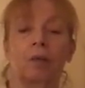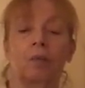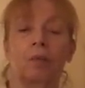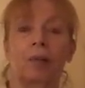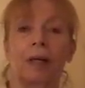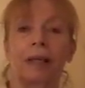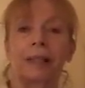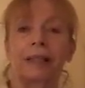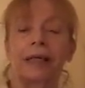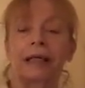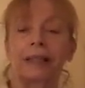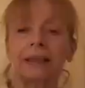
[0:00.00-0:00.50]

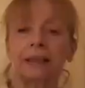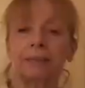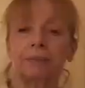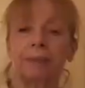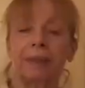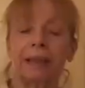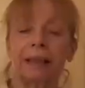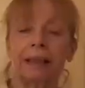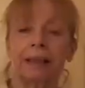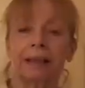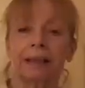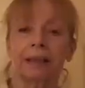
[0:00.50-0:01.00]
when that's
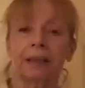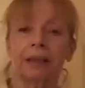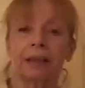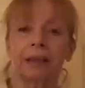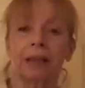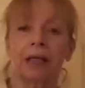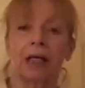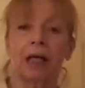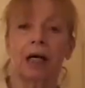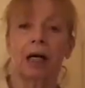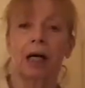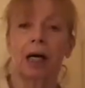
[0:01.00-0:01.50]
been
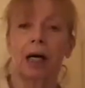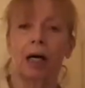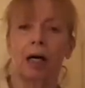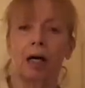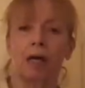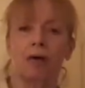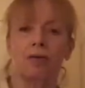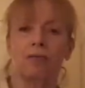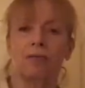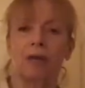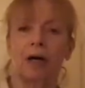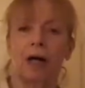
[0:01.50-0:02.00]
done
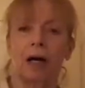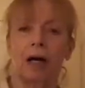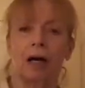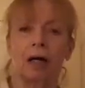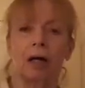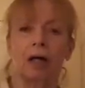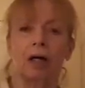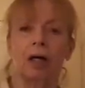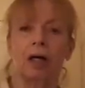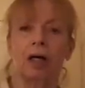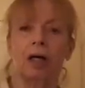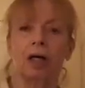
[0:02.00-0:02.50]
over
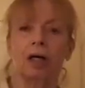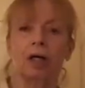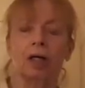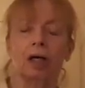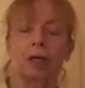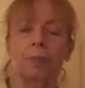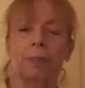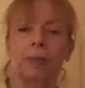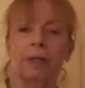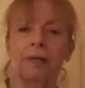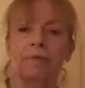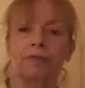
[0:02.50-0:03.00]
a
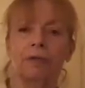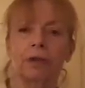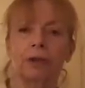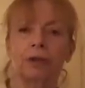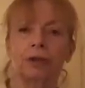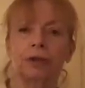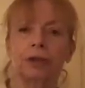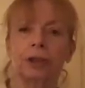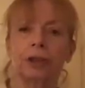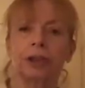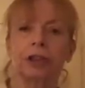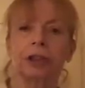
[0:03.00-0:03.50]
couple of
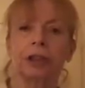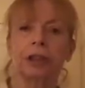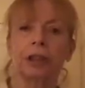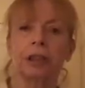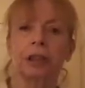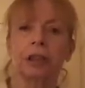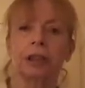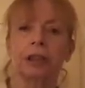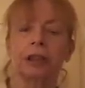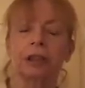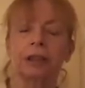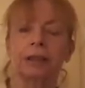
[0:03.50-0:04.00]
hundred
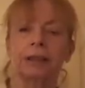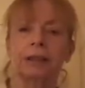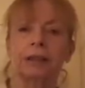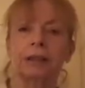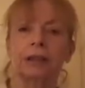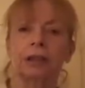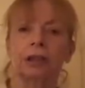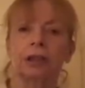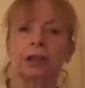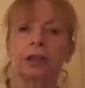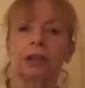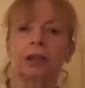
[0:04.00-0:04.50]

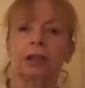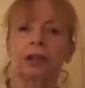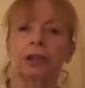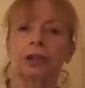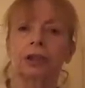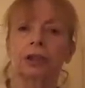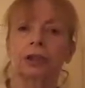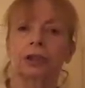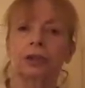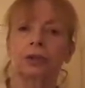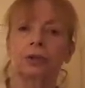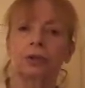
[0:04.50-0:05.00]
years,
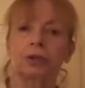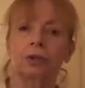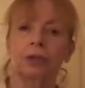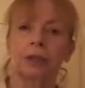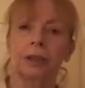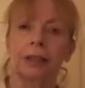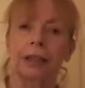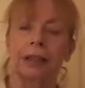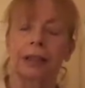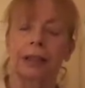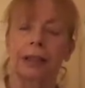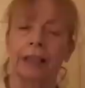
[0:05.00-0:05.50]

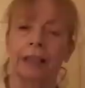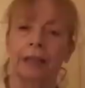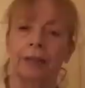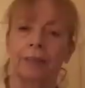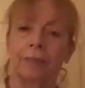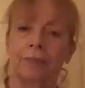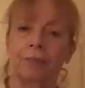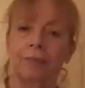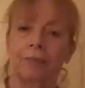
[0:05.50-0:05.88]
surely